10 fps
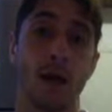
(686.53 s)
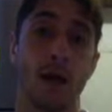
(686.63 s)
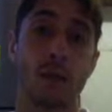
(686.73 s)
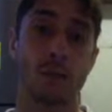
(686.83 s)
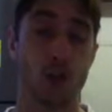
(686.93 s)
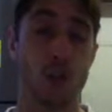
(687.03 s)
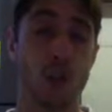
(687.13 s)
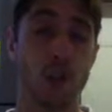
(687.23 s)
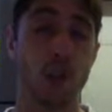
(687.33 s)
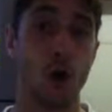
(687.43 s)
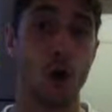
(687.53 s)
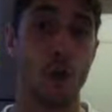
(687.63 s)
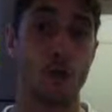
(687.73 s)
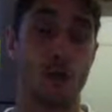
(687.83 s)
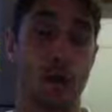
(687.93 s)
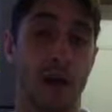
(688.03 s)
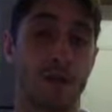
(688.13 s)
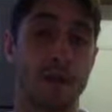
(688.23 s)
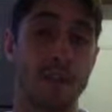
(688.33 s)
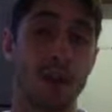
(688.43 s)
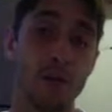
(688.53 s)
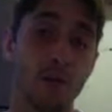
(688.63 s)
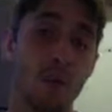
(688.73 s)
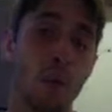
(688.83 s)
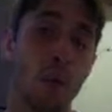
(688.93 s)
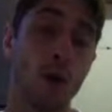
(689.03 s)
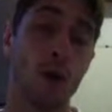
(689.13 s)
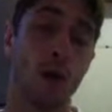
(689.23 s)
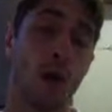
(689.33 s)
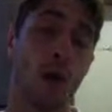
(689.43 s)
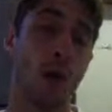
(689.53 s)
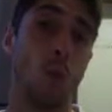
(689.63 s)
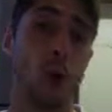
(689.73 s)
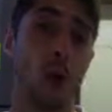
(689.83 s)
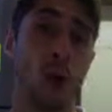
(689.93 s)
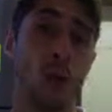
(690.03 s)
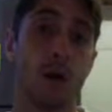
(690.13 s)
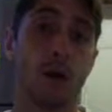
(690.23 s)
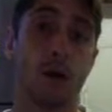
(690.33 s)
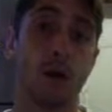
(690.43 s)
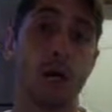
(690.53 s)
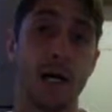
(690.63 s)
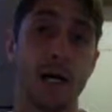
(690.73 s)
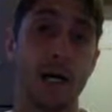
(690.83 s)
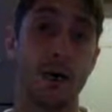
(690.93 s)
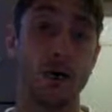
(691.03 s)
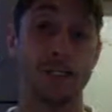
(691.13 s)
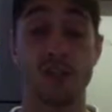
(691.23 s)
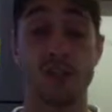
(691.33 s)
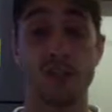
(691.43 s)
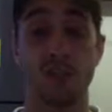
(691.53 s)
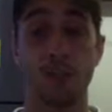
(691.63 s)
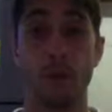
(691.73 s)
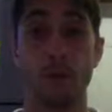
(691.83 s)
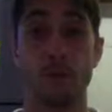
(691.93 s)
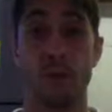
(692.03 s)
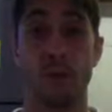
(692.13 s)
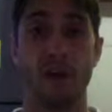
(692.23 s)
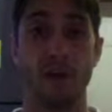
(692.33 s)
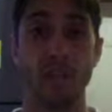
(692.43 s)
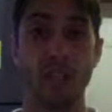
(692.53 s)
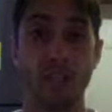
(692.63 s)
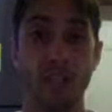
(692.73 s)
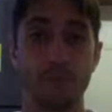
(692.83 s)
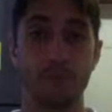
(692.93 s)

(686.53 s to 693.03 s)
strategy calls with either myself or one or several members of our team.